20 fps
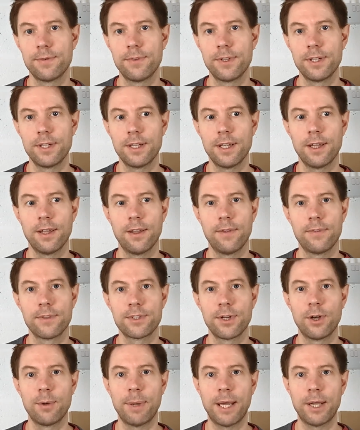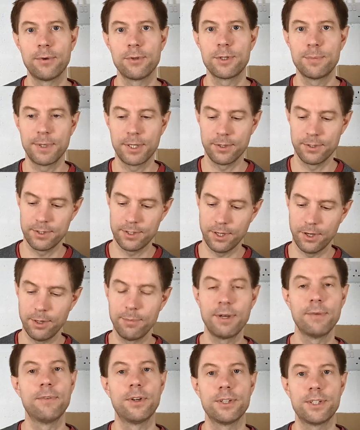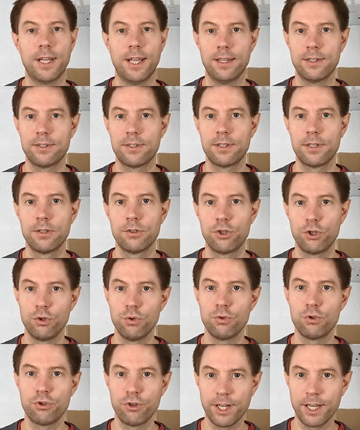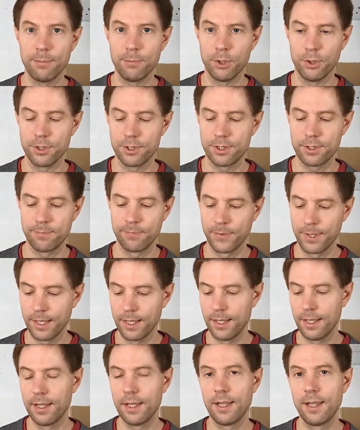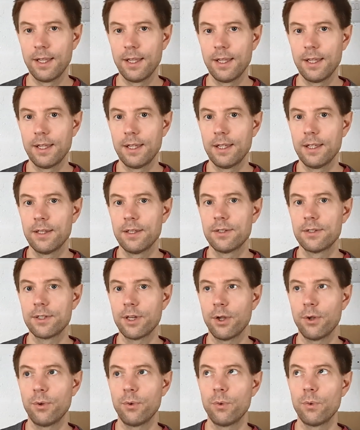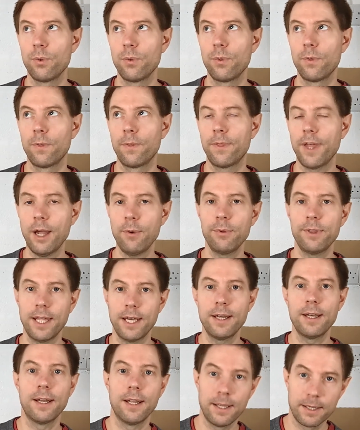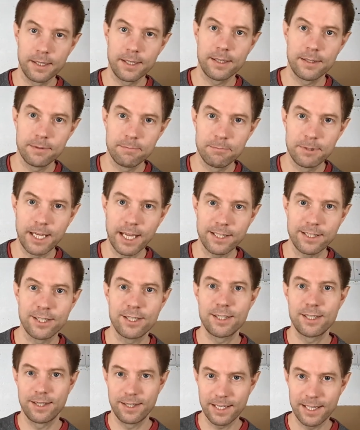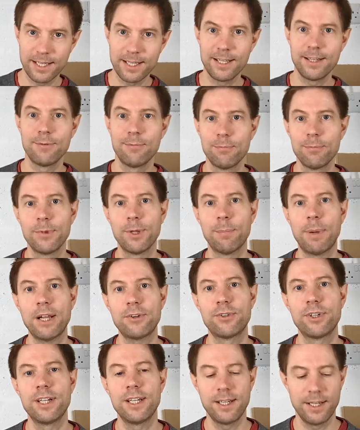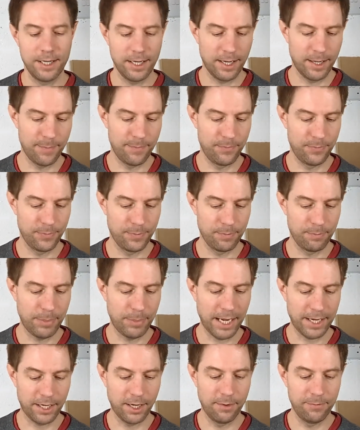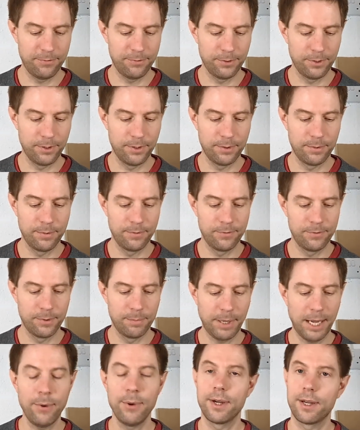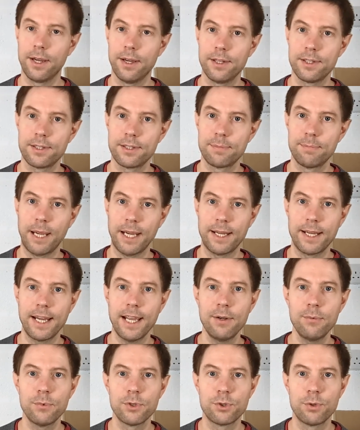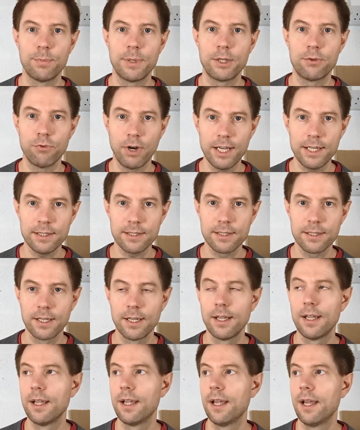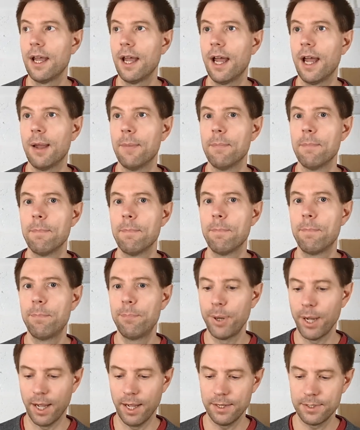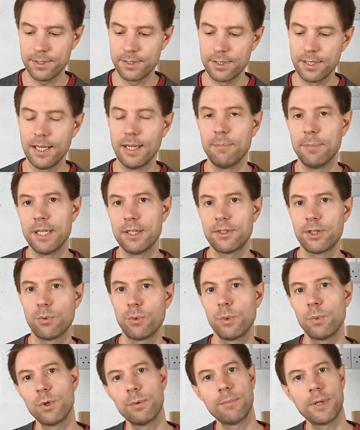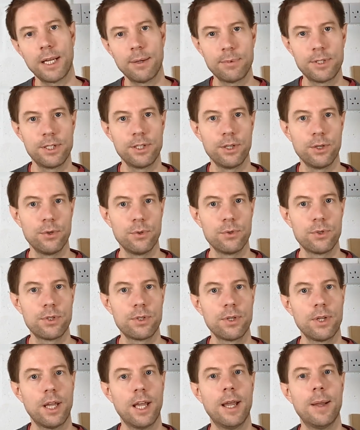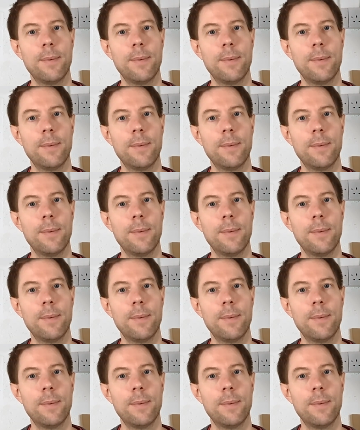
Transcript: of the solar panels, because the hybrid inverter has two string inputs. So that would then get us the battery backup for power cuts back again, which would be great. But it means that we wouldn't be able to use